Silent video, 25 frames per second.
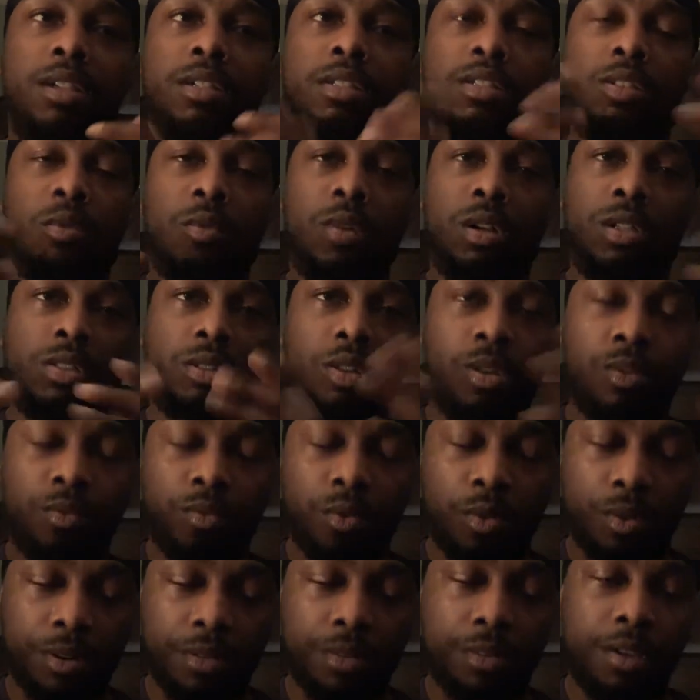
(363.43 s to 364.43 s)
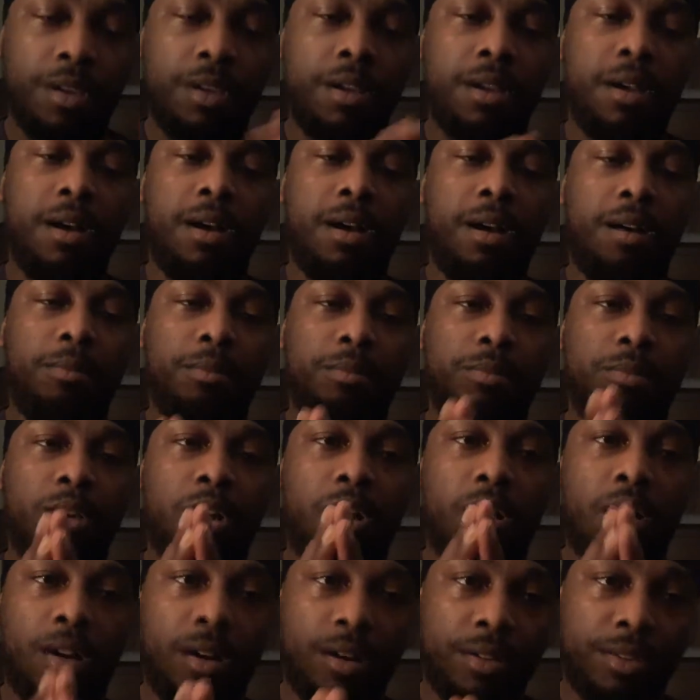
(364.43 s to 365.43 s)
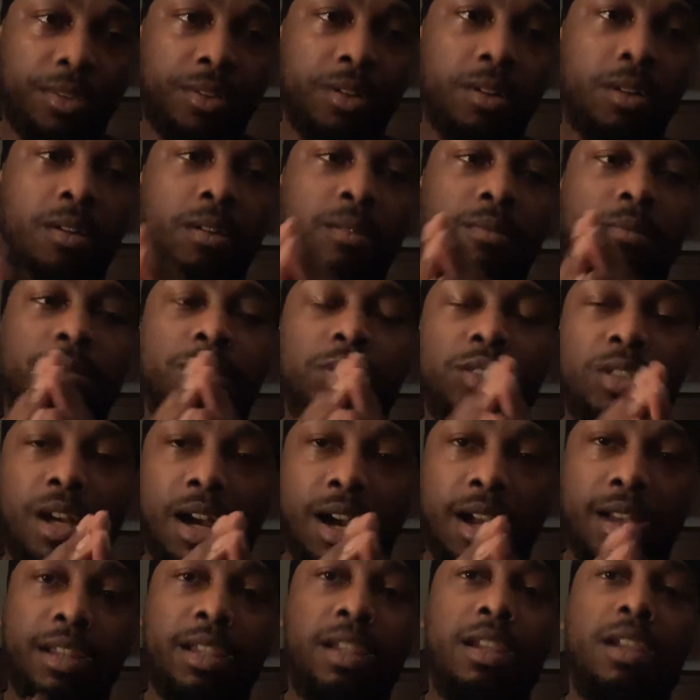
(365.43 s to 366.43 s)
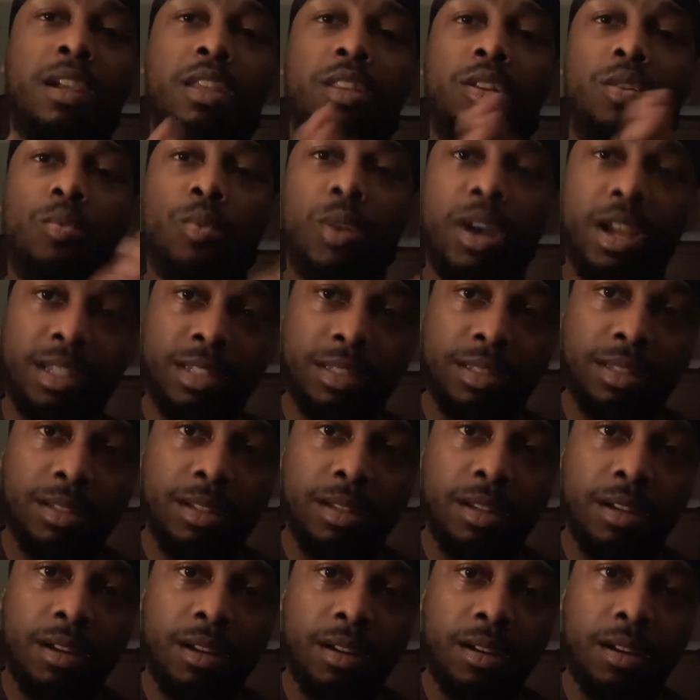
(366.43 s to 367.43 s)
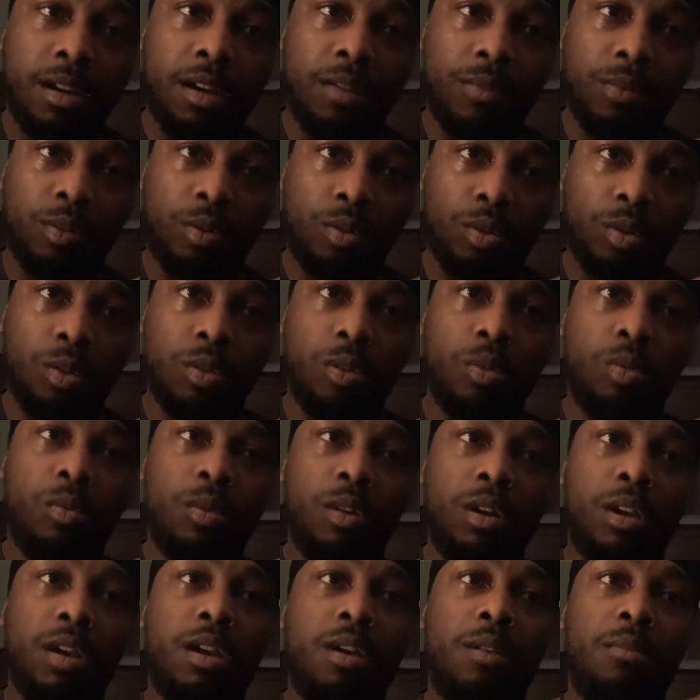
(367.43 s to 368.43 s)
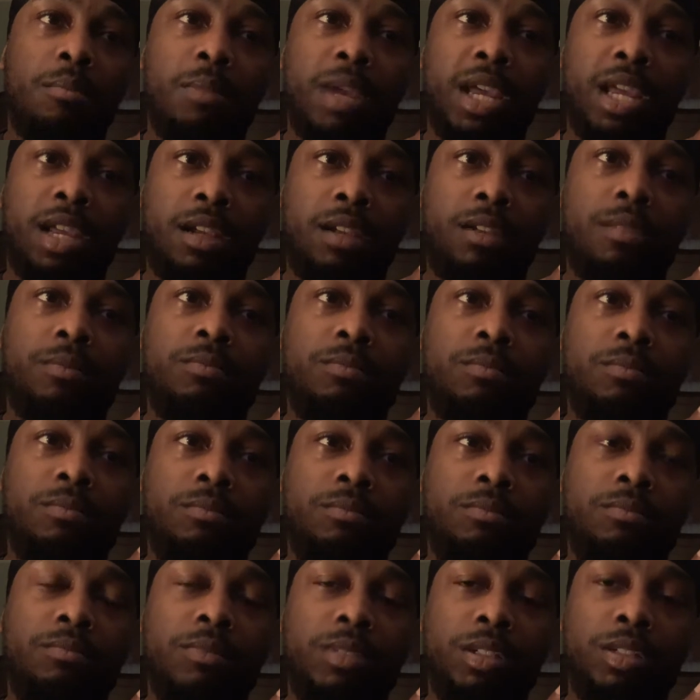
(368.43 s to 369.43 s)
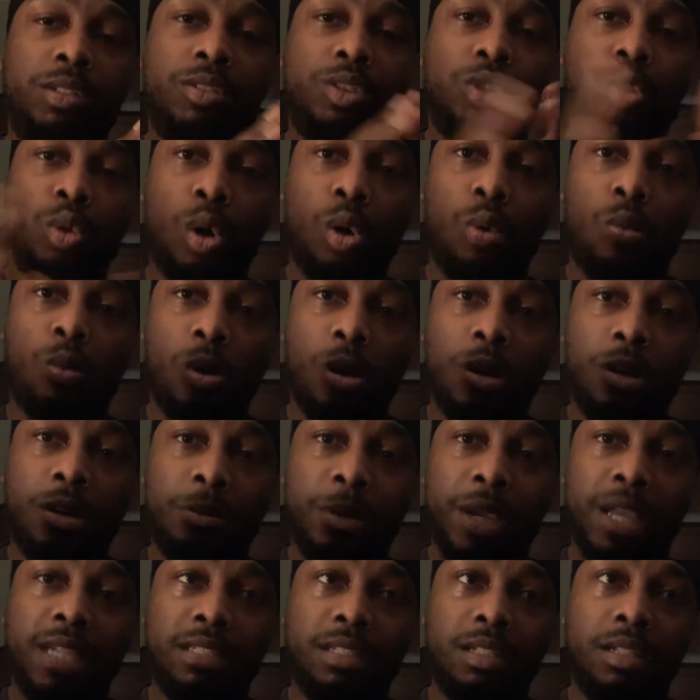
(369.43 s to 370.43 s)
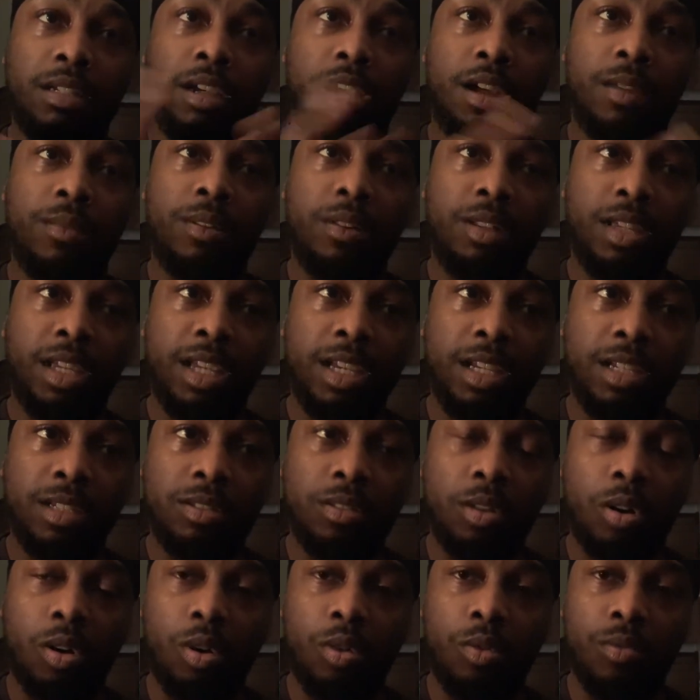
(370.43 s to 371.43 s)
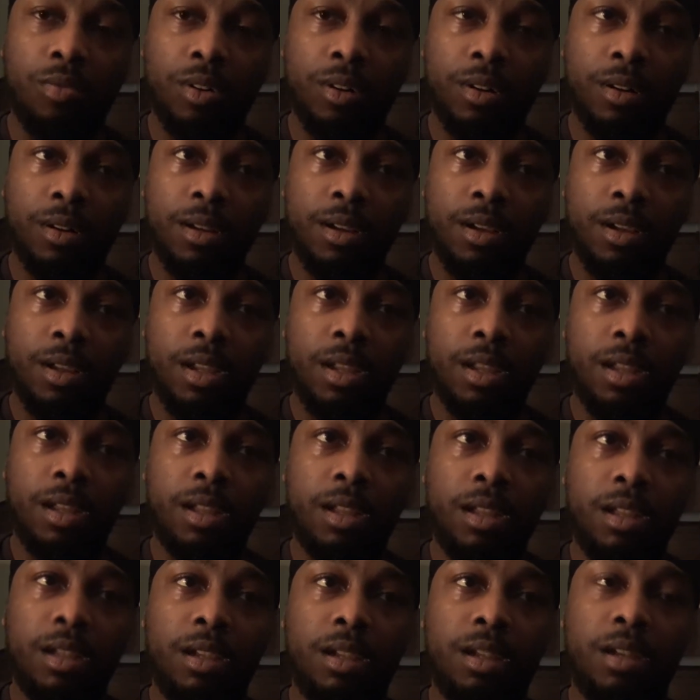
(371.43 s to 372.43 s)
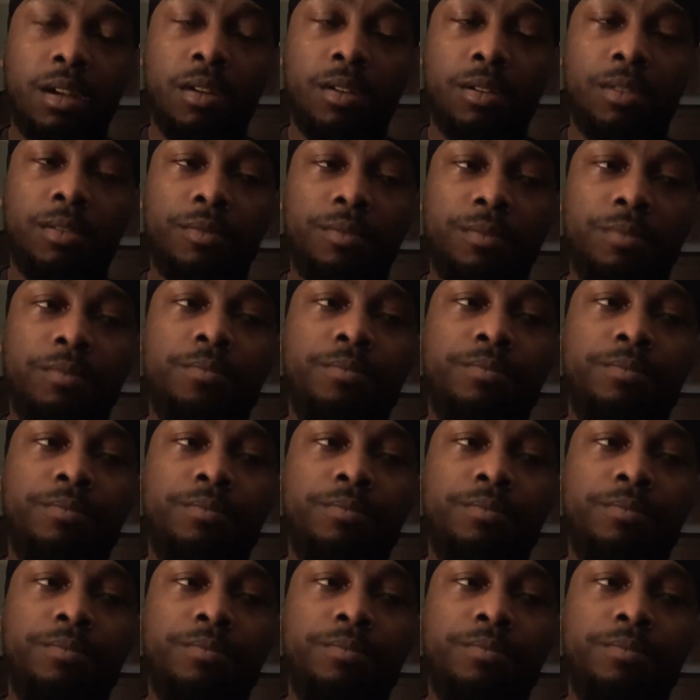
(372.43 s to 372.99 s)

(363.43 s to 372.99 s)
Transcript: so on and so forth, Arthur, Johnny, and the rest of the crew make short work, basically, of the Lees over, you know,